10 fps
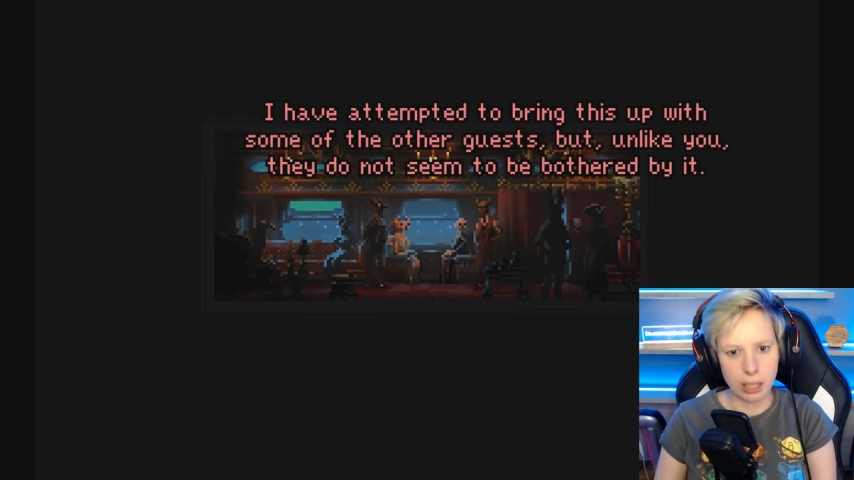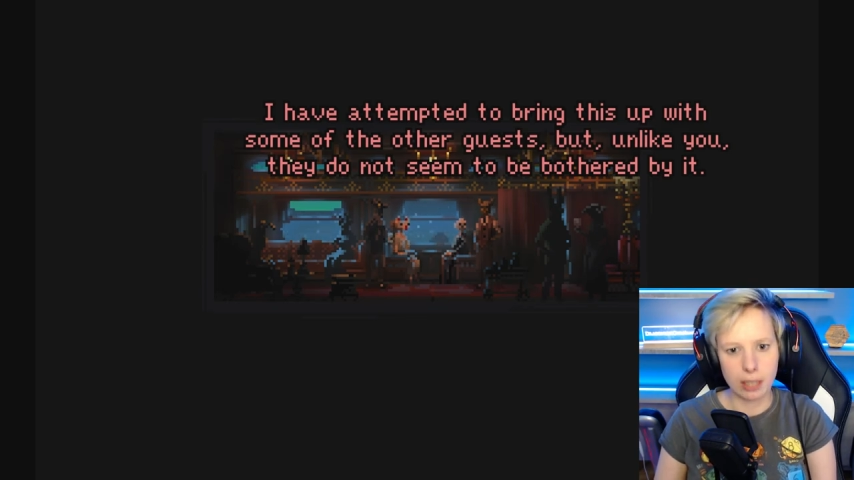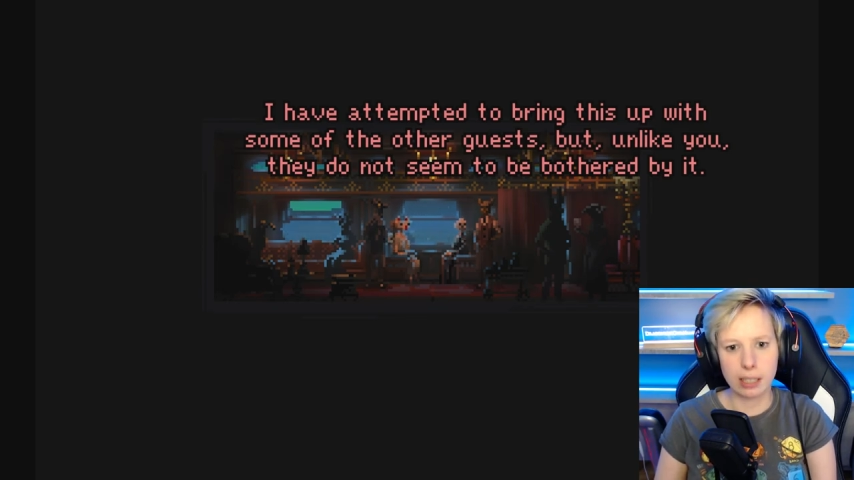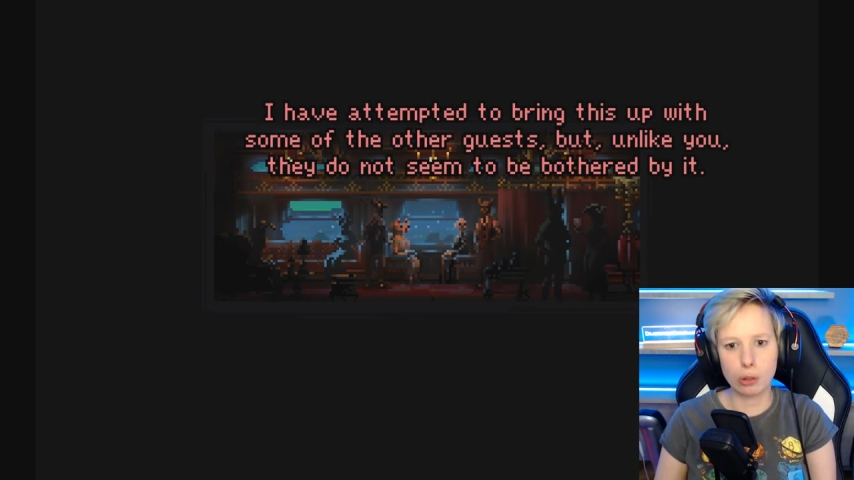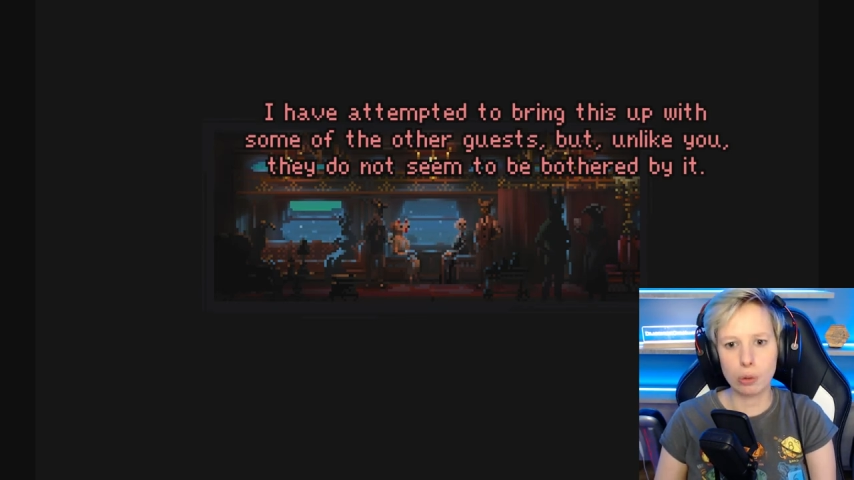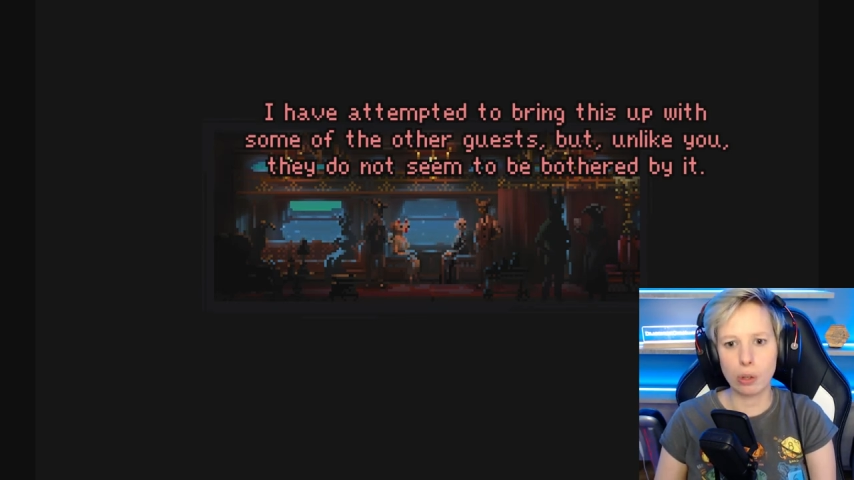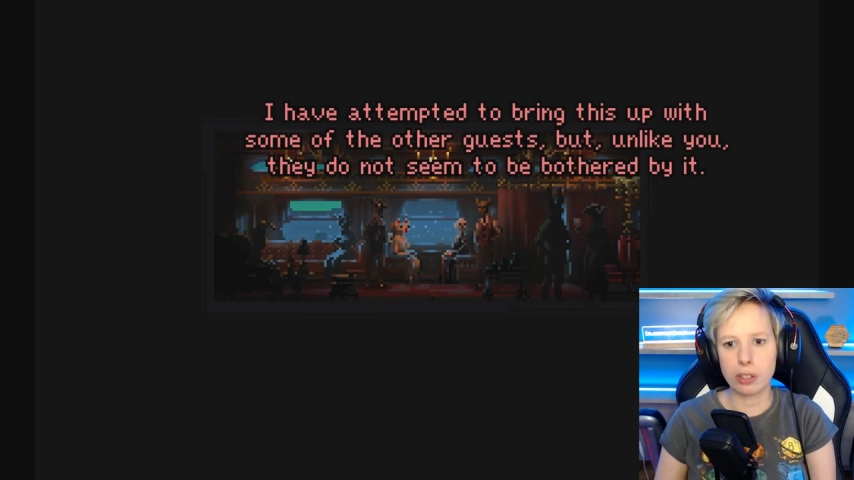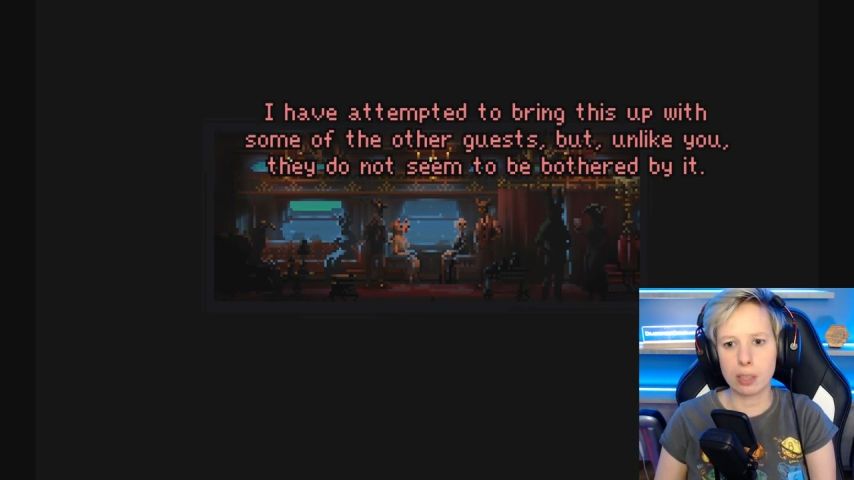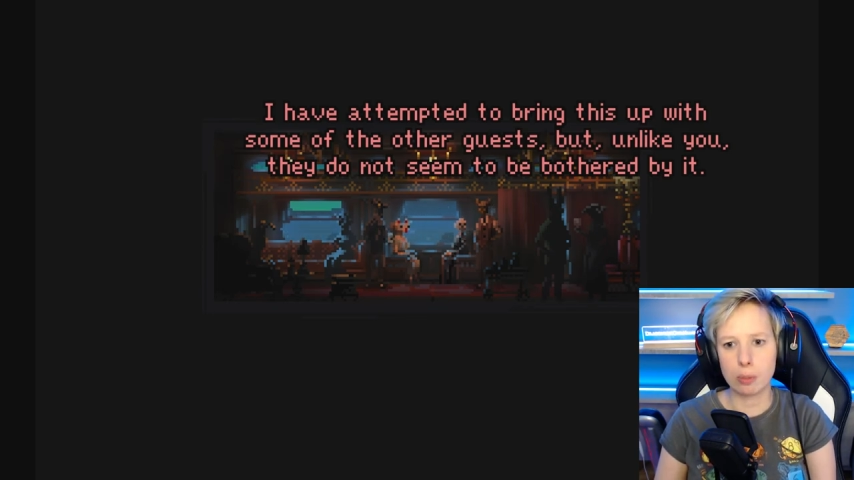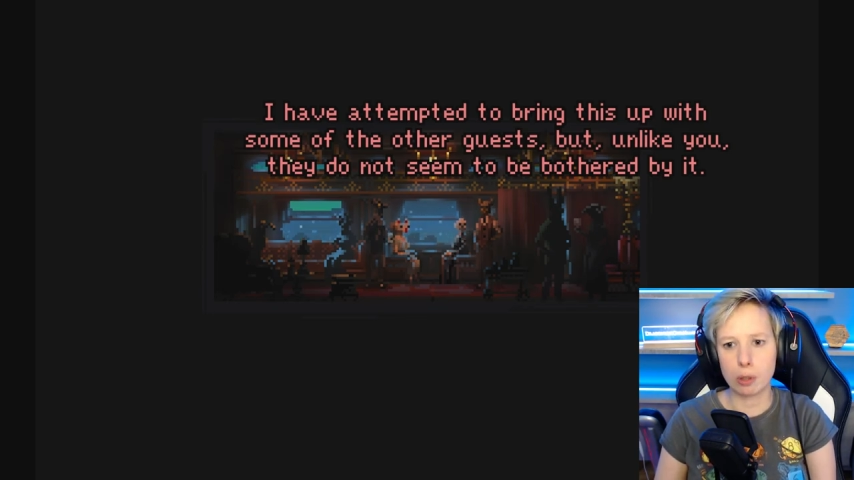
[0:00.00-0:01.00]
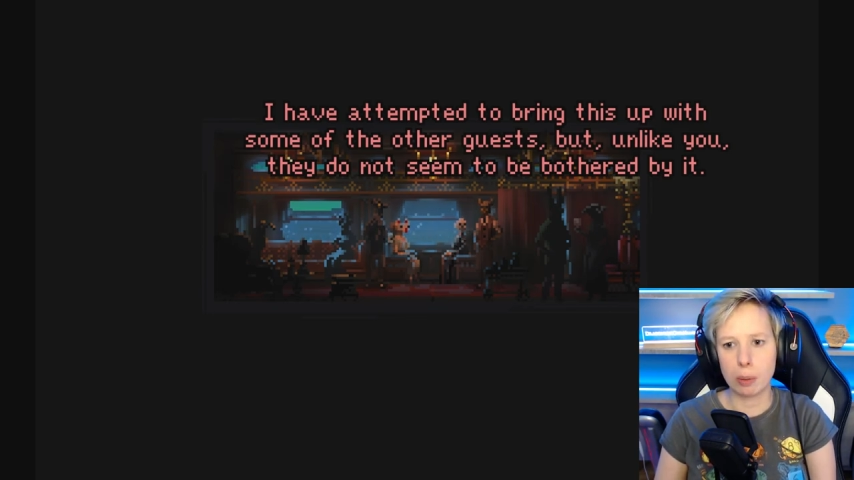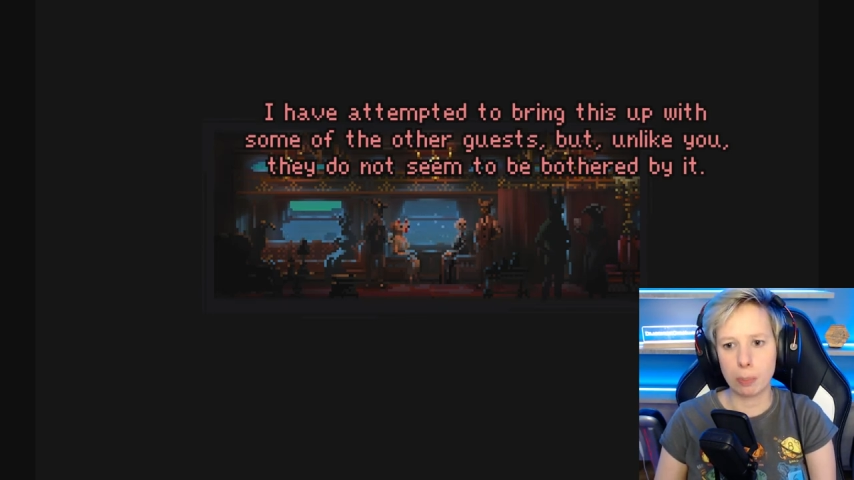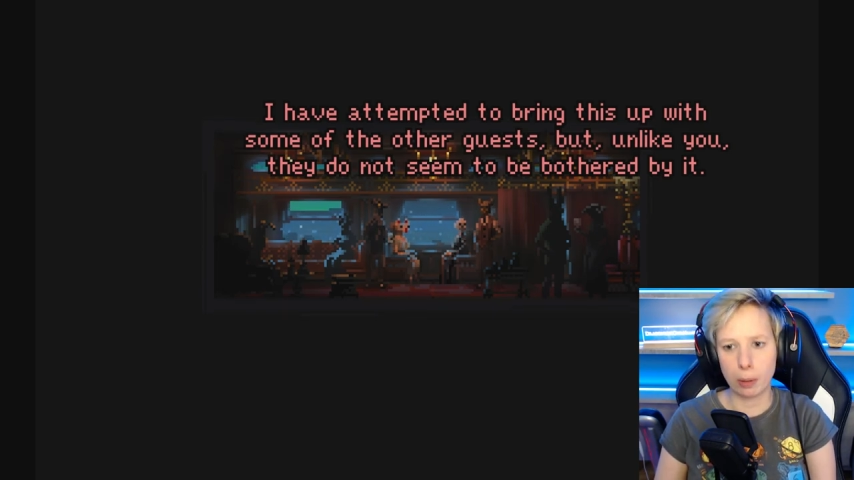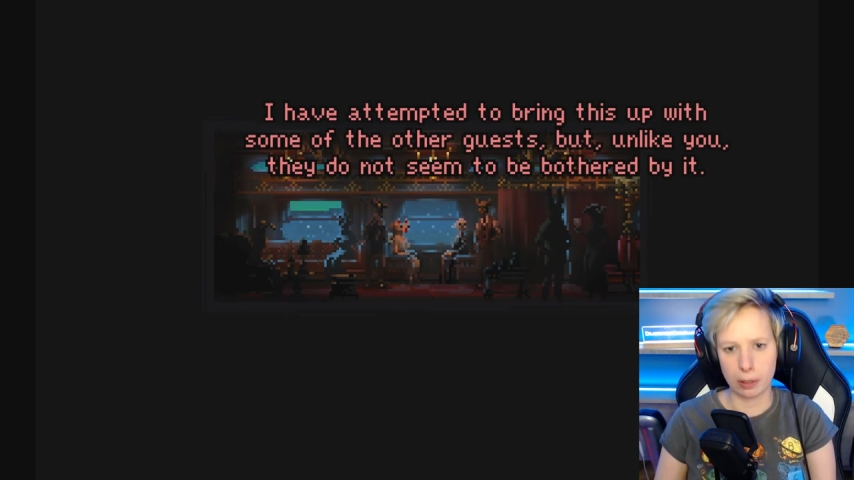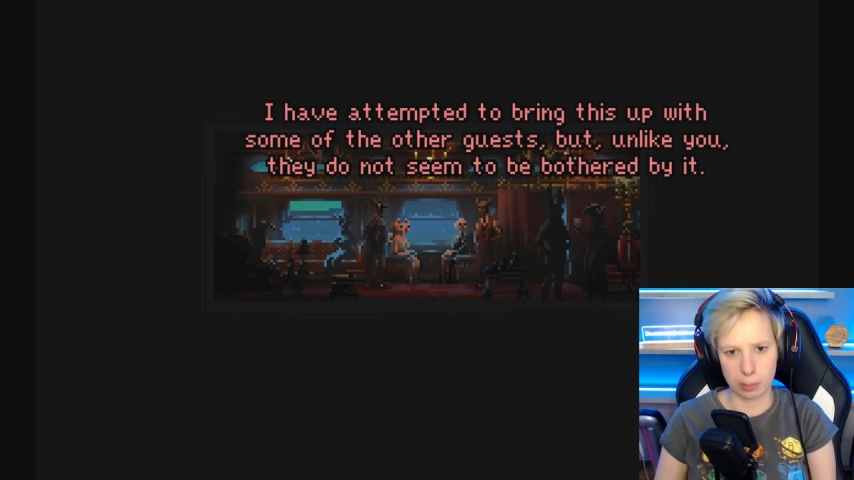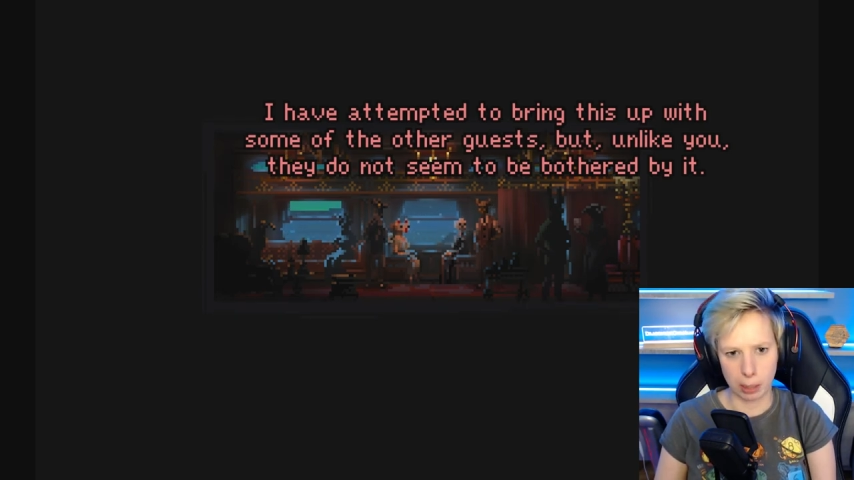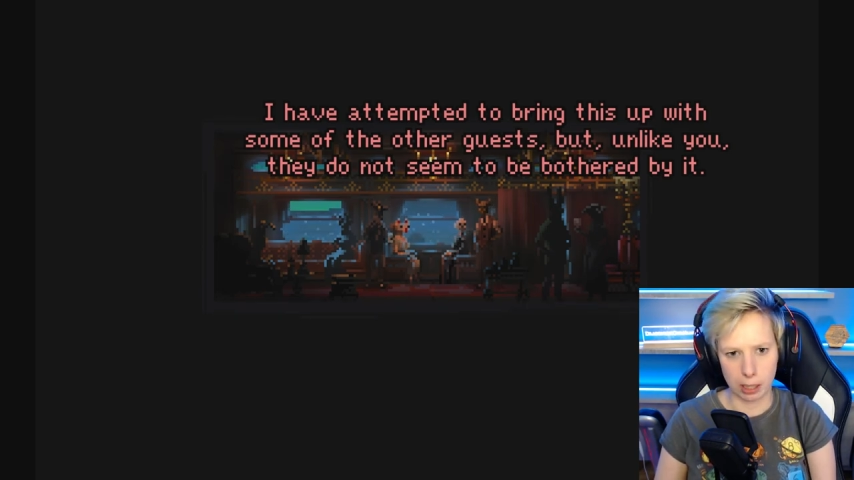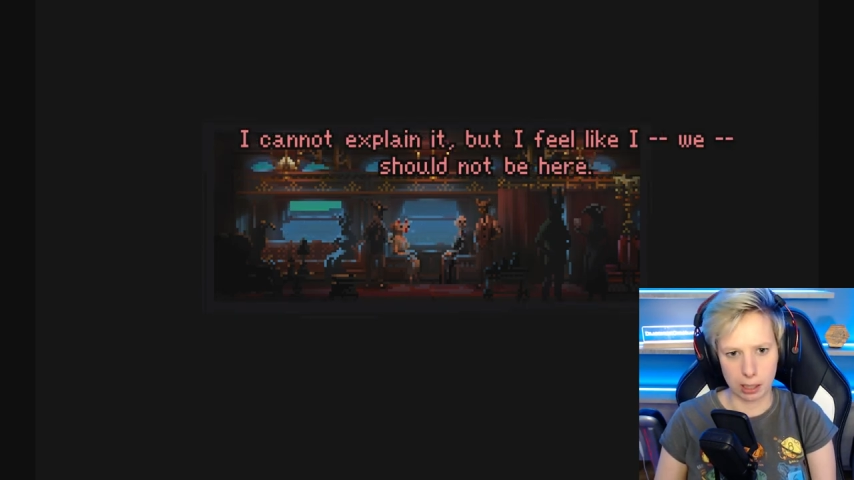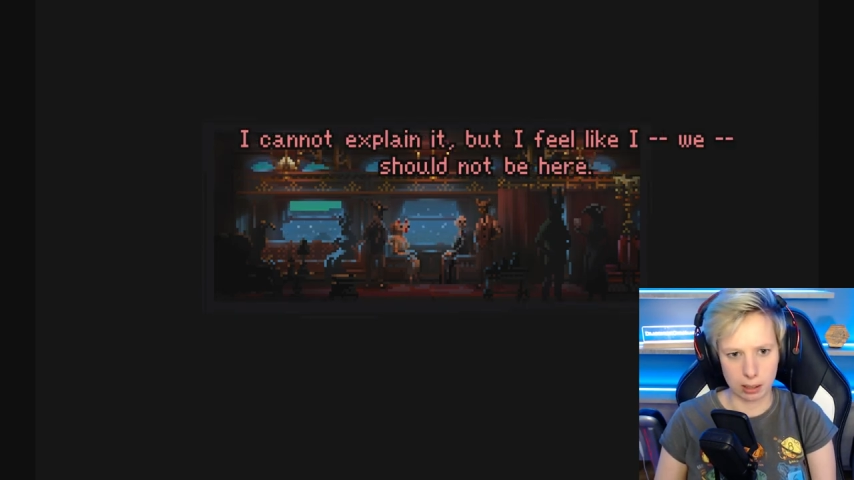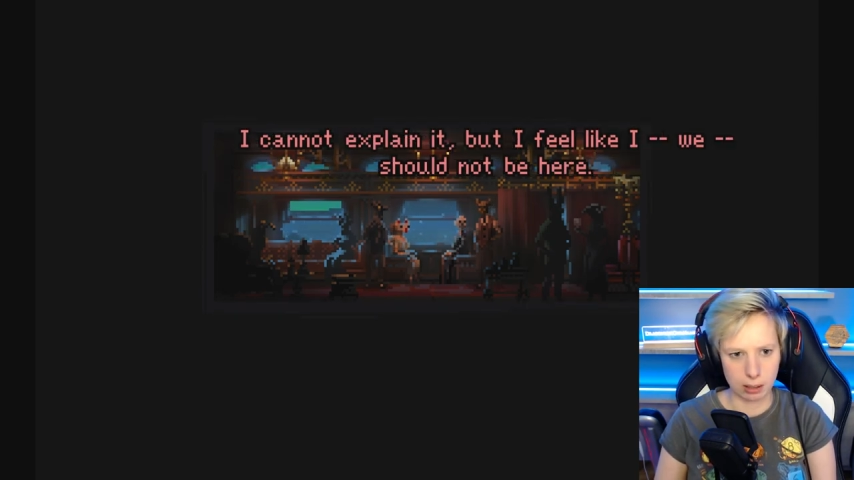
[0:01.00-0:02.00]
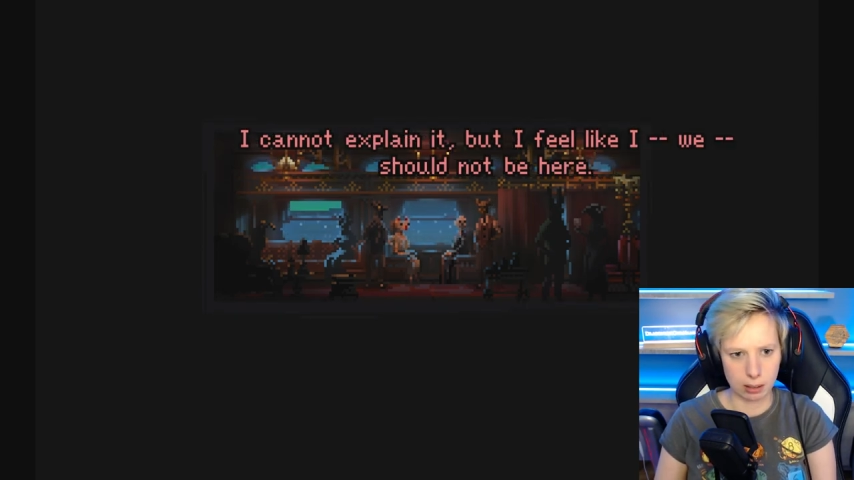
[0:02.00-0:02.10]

they do not seem to be bothered by it.